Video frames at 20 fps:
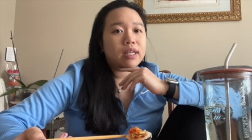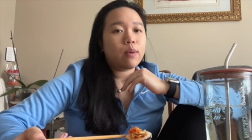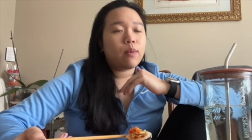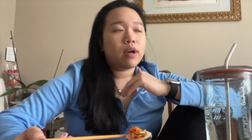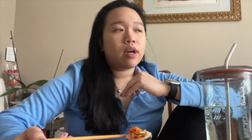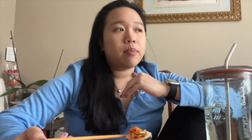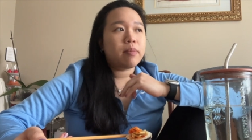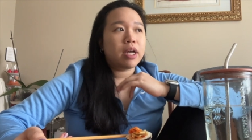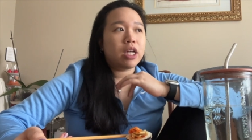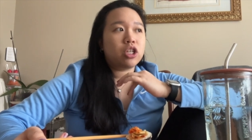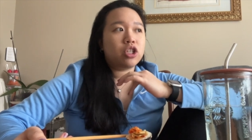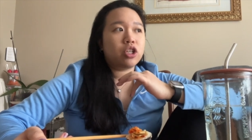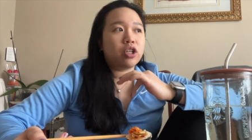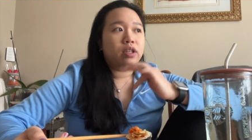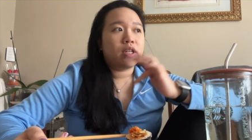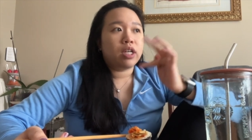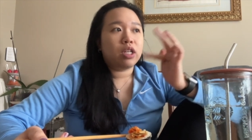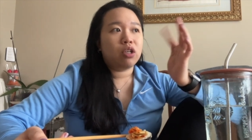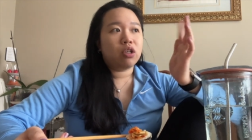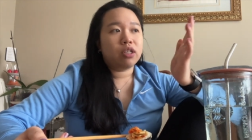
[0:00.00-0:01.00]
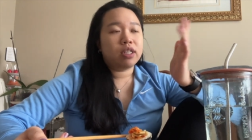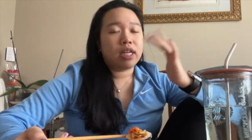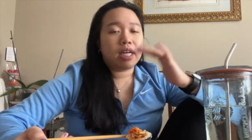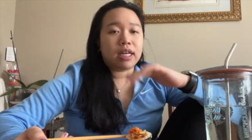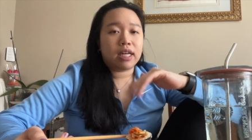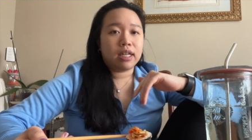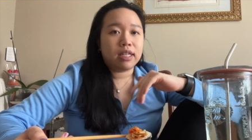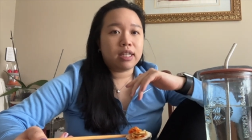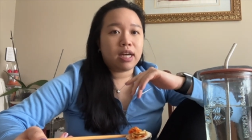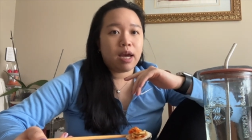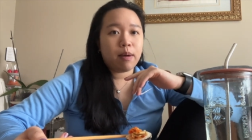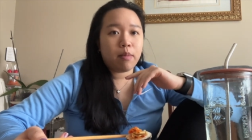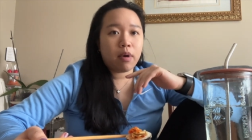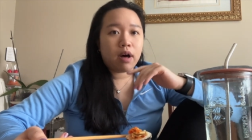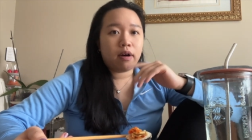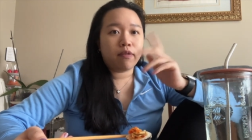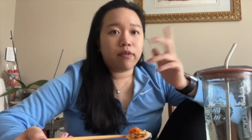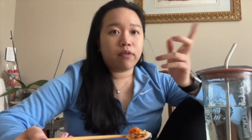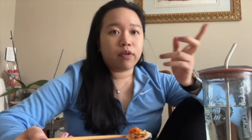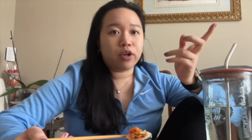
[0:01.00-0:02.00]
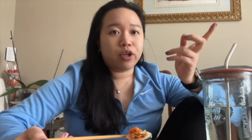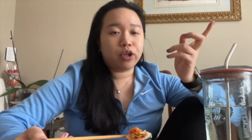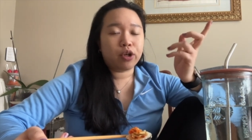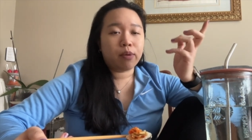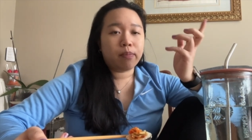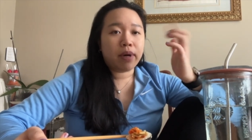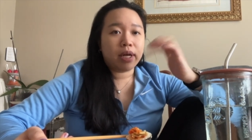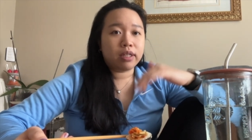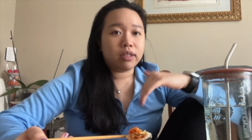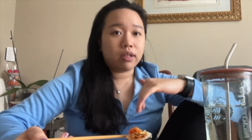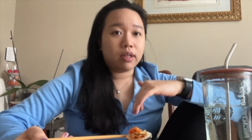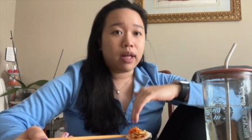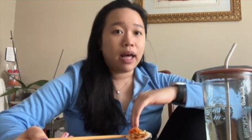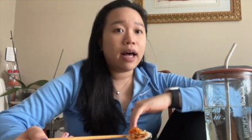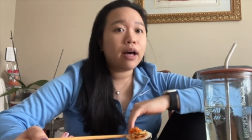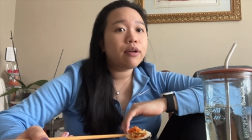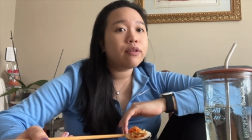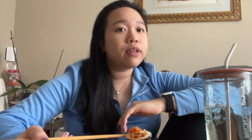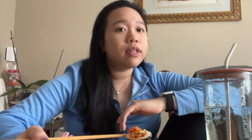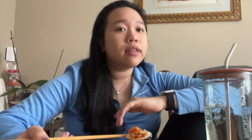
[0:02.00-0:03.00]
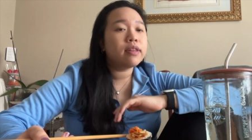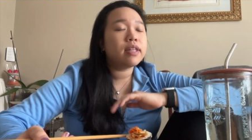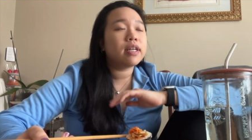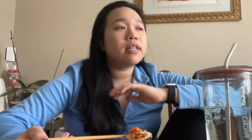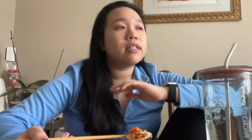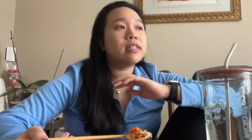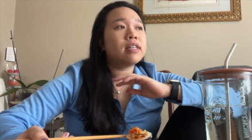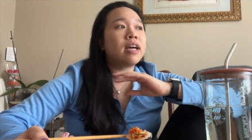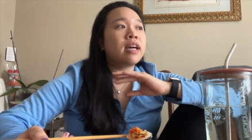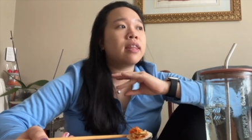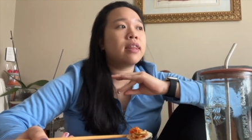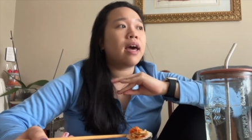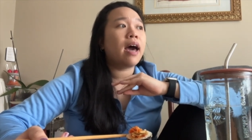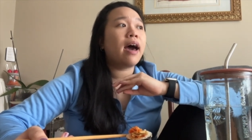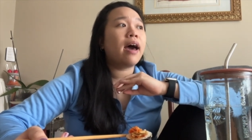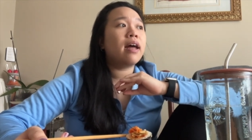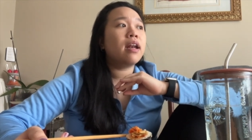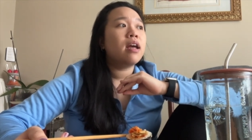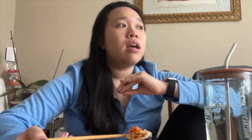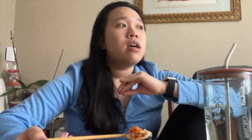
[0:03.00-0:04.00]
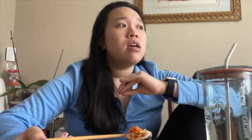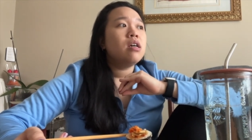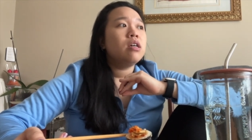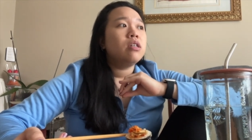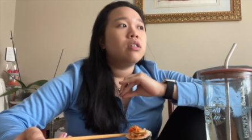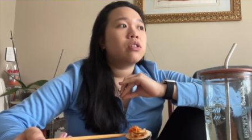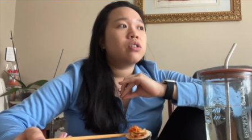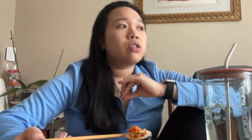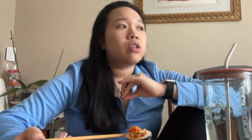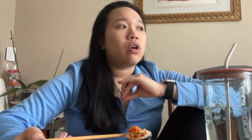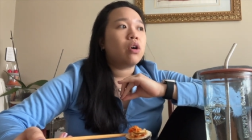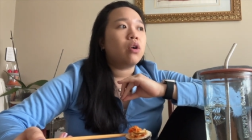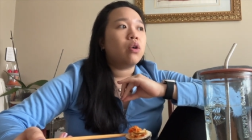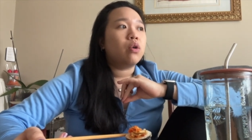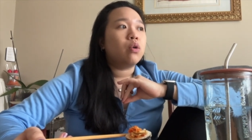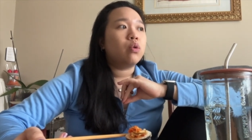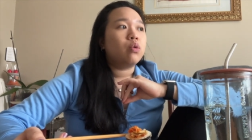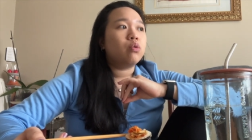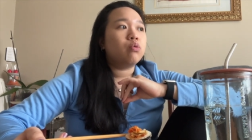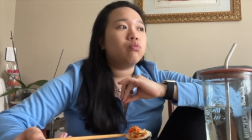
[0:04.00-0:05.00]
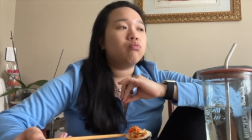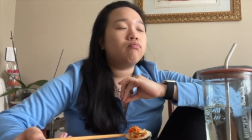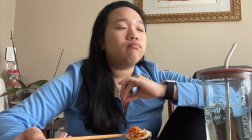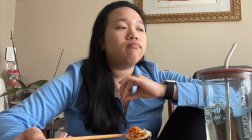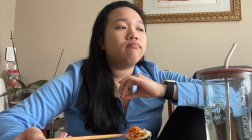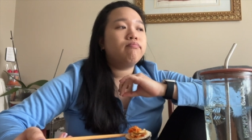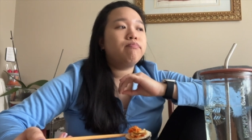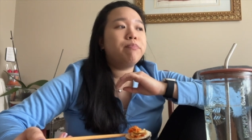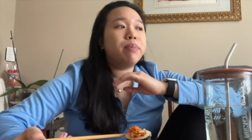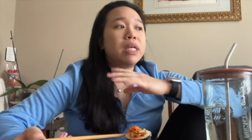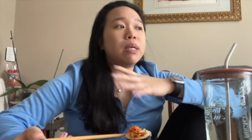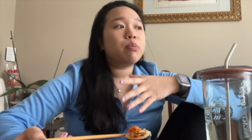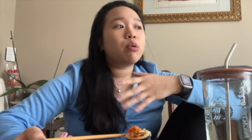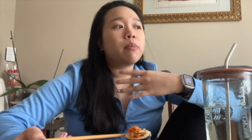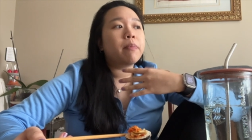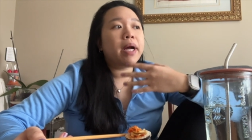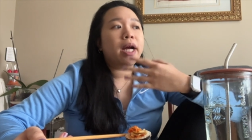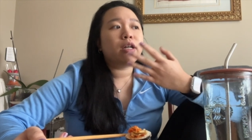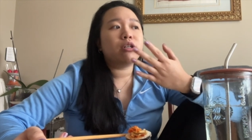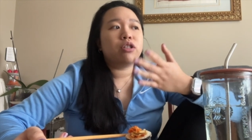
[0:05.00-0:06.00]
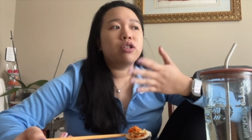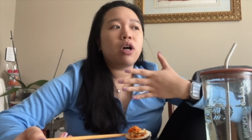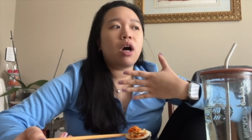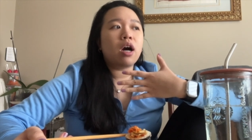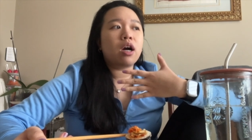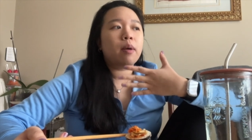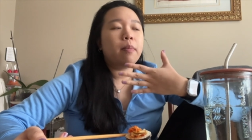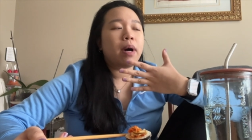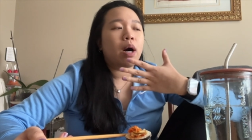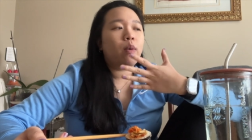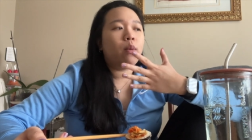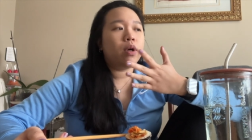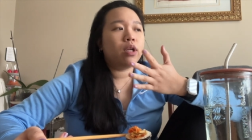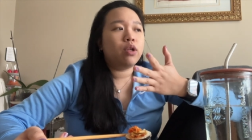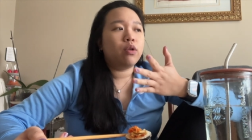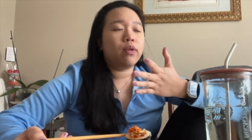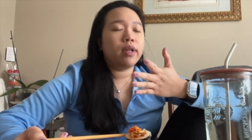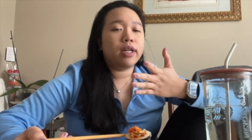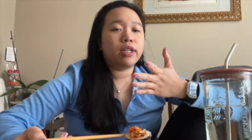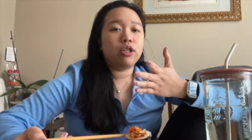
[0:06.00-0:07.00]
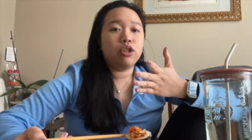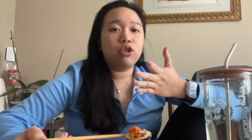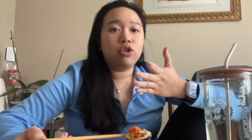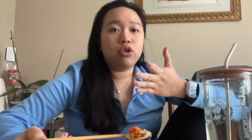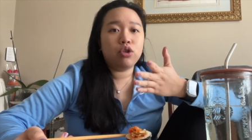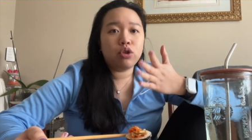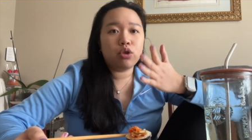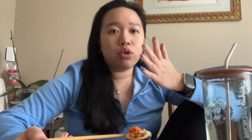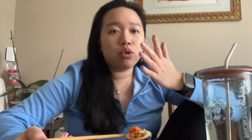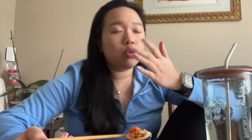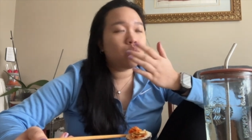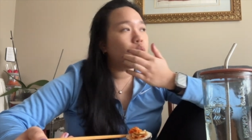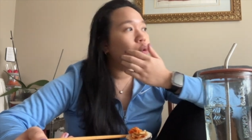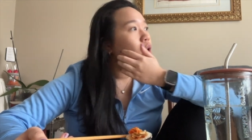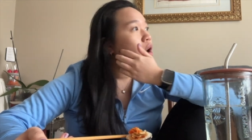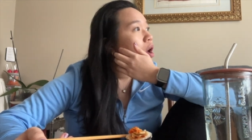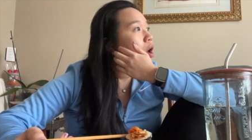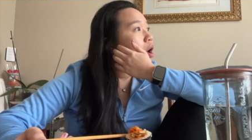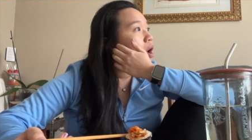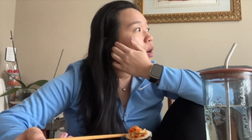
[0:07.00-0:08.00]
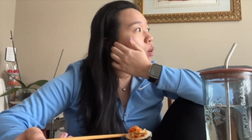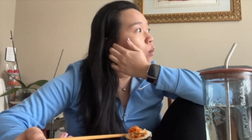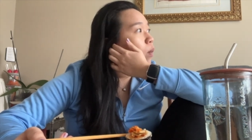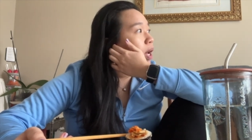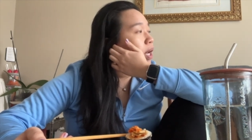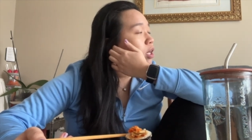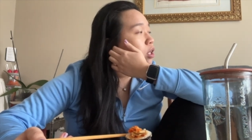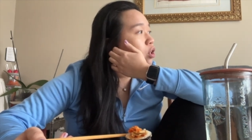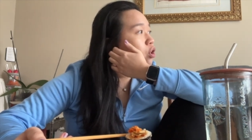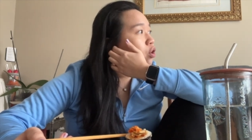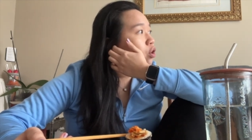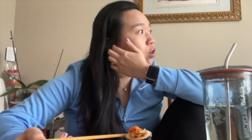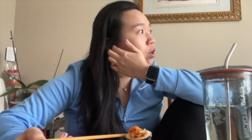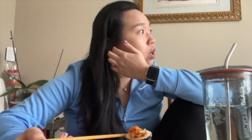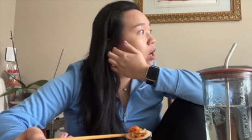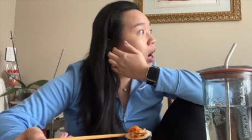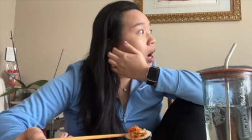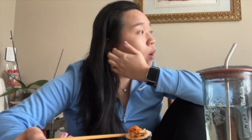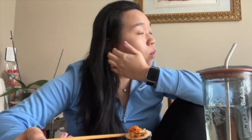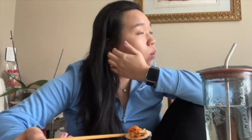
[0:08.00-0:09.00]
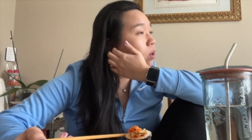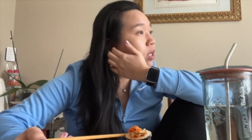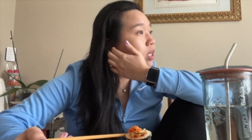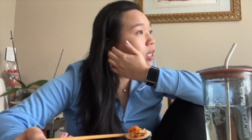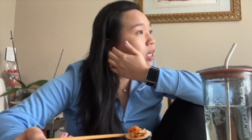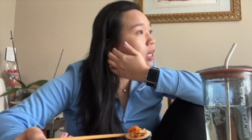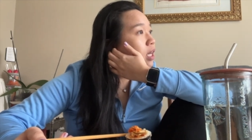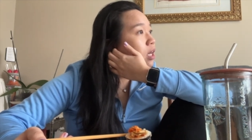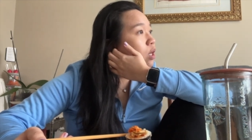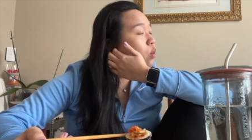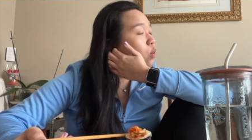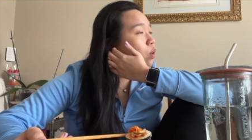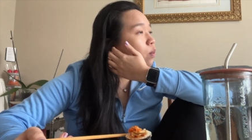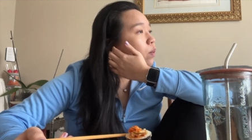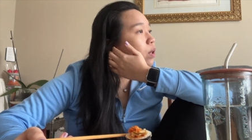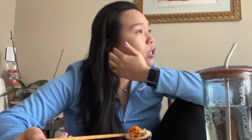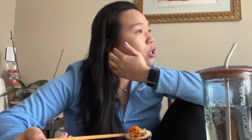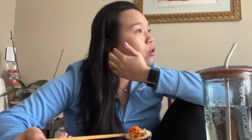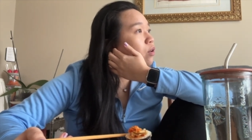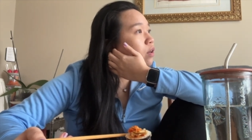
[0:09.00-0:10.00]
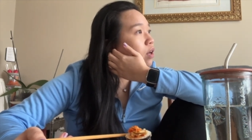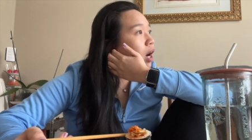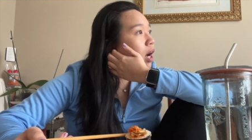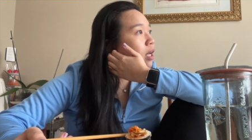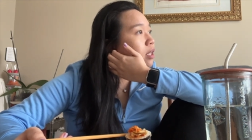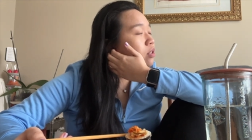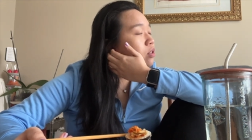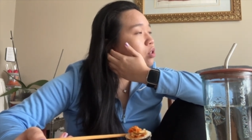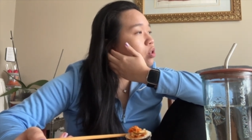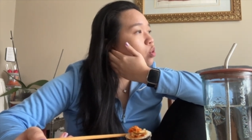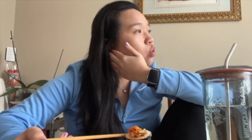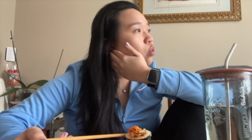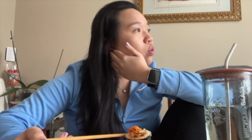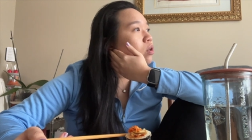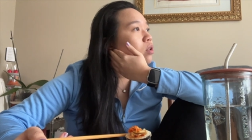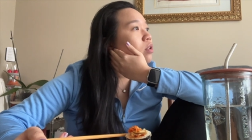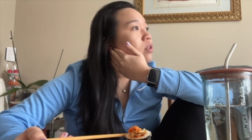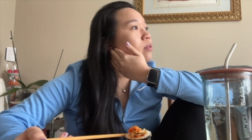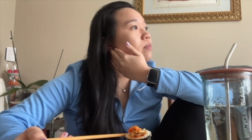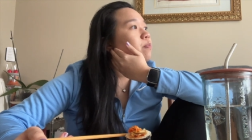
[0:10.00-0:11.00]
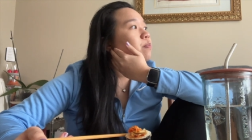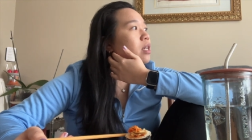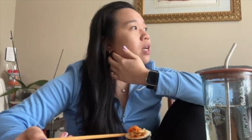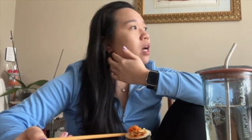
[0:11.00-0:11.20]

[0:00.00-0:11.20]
want to make sure that you're taking time off for your mental health and things like that. So be prepared to talk about what you like to do when you're not working or when you're not in school.